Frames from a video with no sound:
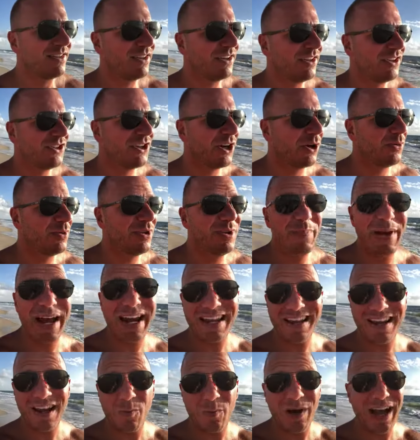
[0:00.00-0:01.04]
So
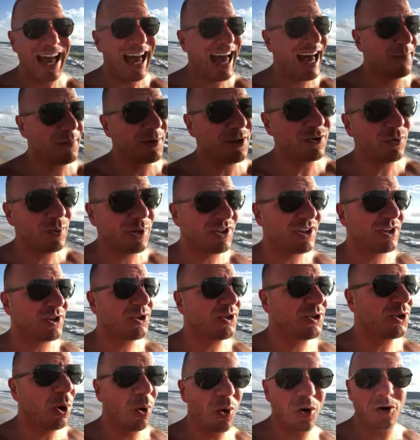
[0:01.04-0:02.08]
depending on what happens with the
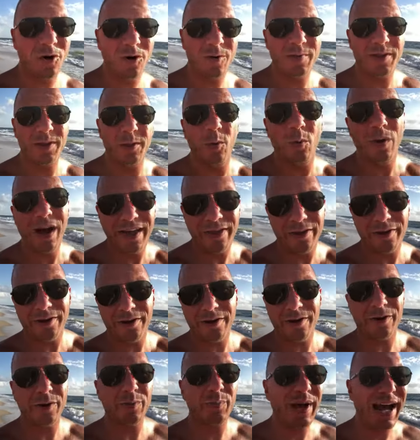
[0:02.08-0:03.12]
storm and the
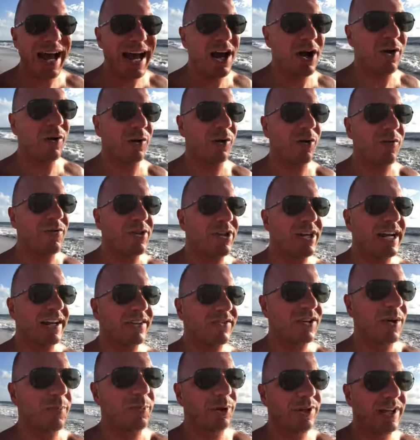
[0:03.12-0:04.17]
weather and power over the
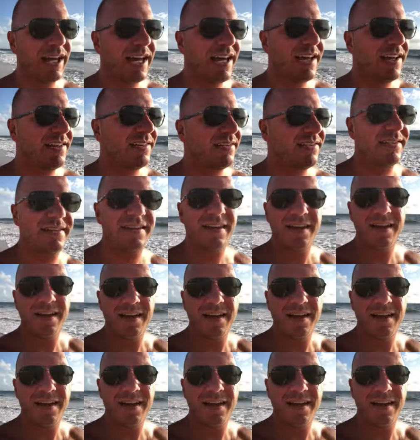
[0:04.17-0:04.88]
next couple days,